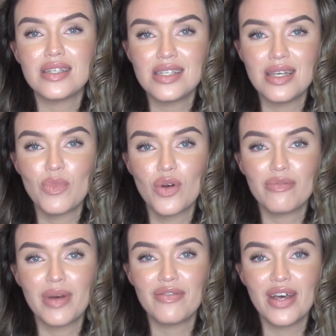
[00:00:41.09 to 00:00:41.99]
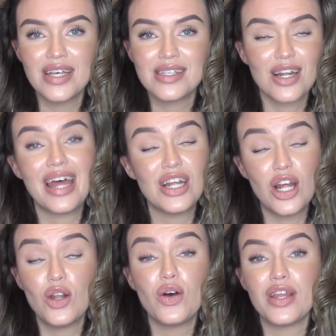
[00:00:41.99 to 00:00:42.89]
to see more of my face and
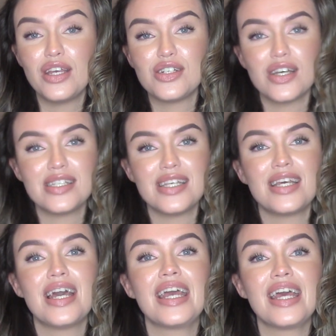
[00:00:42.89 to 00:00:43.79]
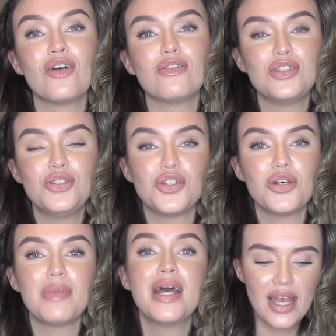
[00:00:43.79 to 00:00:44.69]
a lot that you don't see here on YouTube,